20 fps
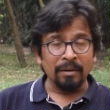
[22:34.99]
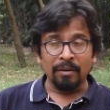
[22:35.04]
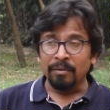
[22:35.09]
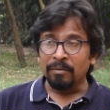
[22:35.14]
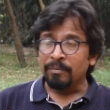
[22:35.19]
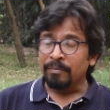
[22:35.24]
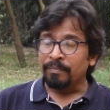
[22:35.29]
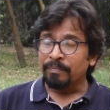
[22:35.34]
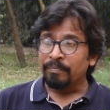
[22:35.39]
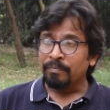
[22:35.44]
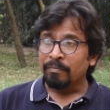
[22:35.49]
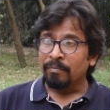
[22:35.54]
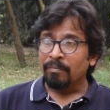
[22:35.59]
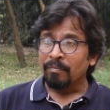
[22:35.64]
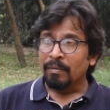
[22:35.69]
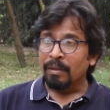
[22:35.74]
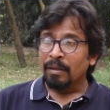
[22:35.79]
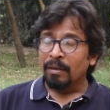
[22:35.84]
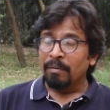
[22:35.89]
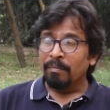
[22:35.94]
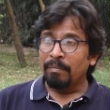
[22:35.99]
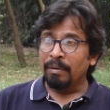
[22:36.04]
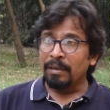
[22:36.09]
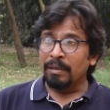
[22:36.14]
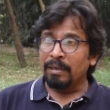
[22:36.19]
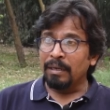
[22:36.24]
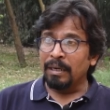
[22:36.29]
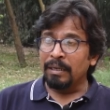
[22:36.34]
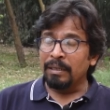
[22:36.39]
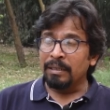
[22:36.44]
now, but
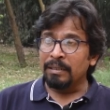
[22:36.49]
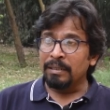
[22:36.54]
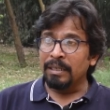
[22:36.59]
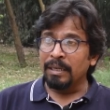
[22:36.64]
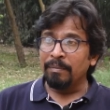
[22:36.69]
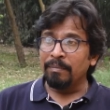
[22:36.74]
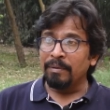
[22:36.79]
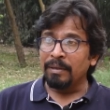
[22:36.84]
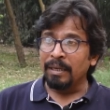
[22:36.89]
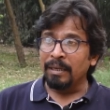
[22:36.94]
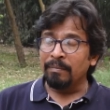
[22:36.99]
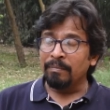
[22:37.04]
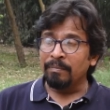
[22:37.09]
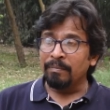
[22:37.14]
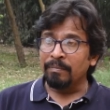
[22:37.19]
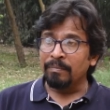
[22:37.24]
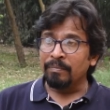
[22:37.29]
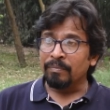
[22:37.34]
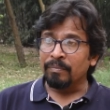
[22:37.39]
at the same time